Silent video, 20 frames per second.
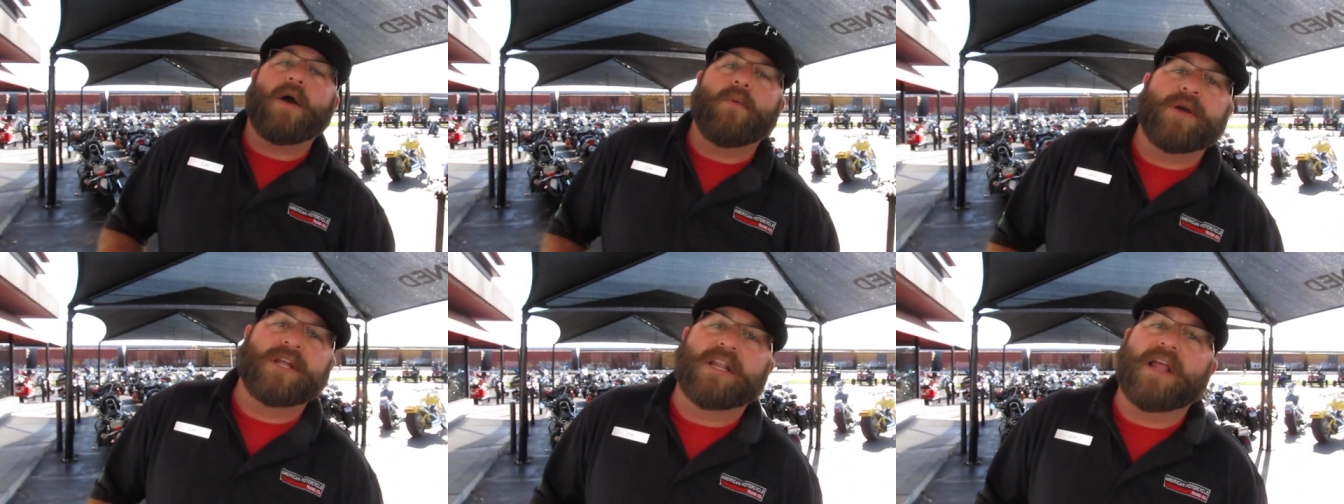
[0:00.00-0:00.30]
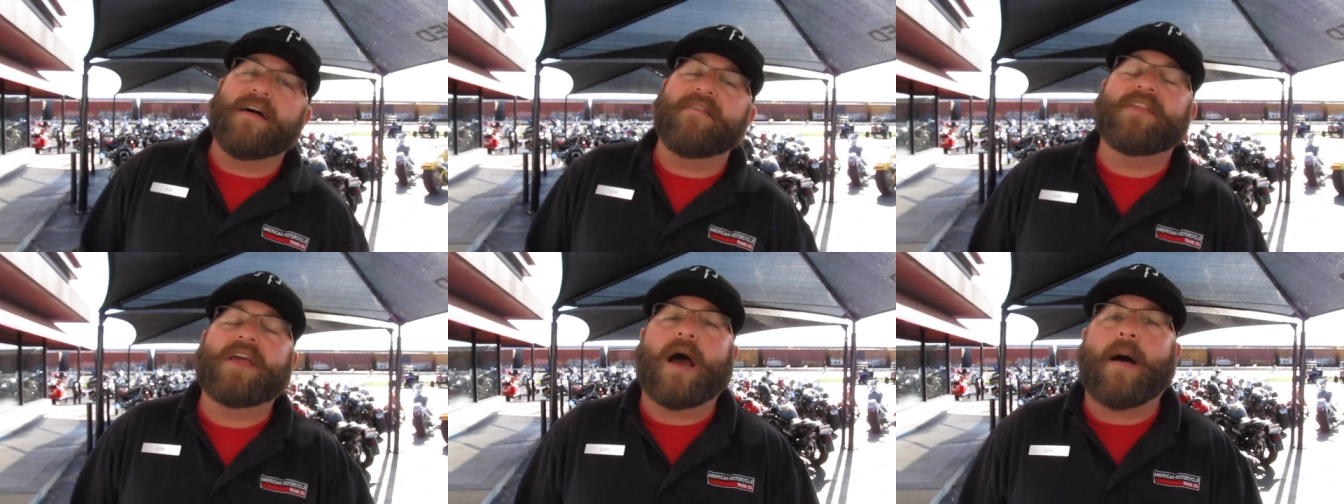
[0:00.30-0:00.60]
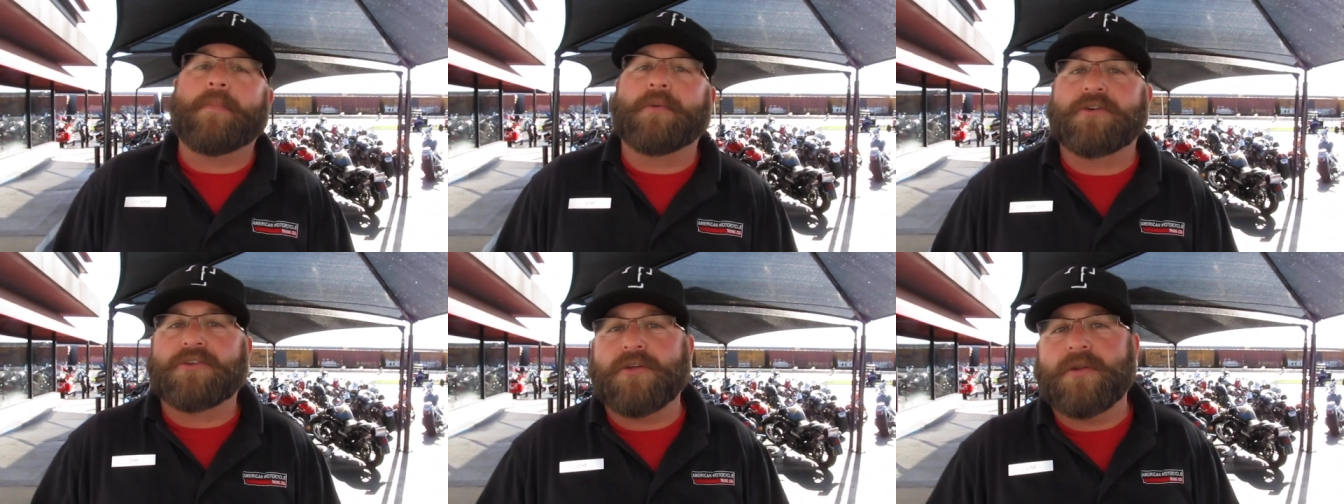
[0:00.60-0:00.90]
We'd love the
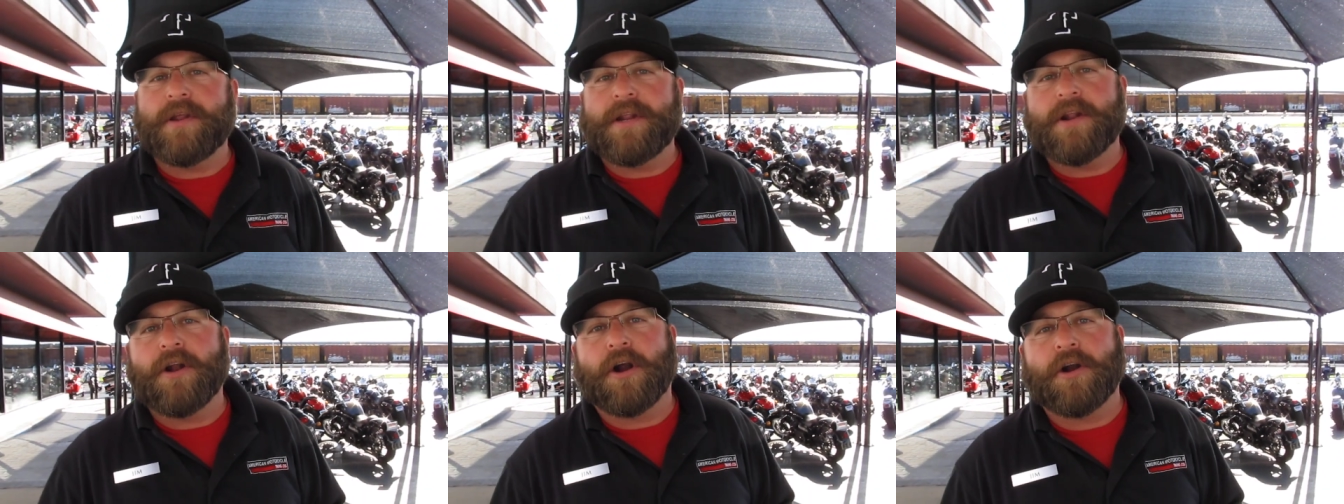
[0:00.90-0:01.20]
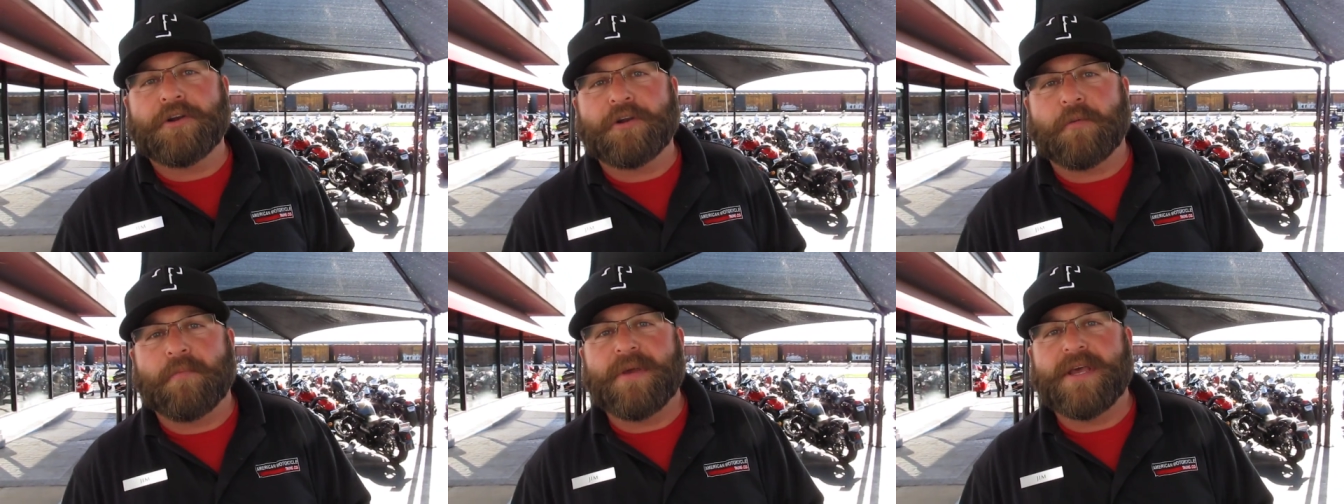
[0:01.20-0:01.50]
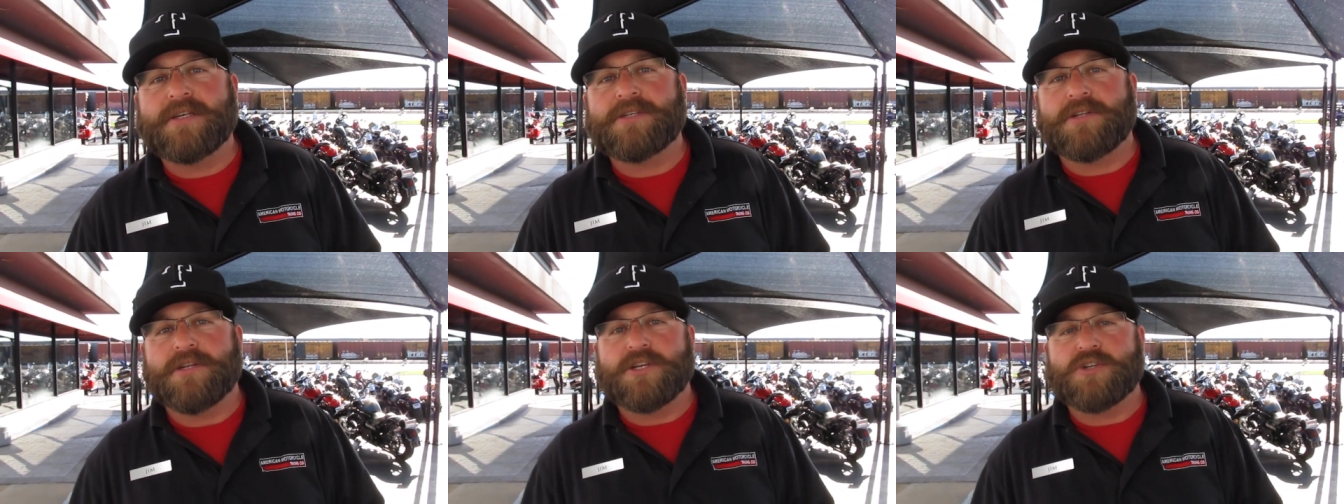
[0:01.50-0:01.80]
opportunity to earn your
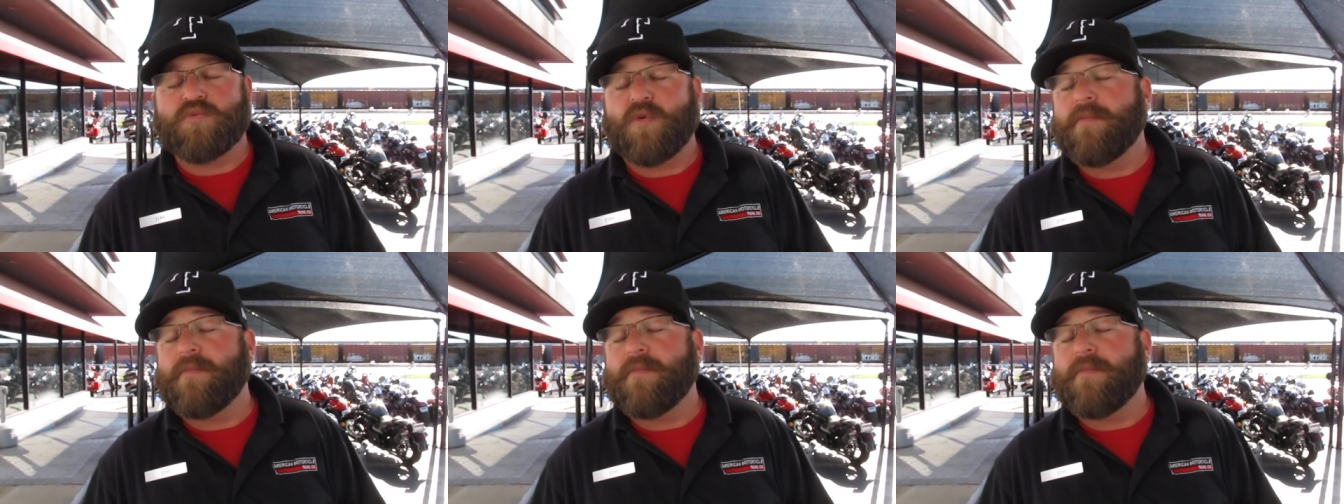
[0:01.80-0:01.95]
business.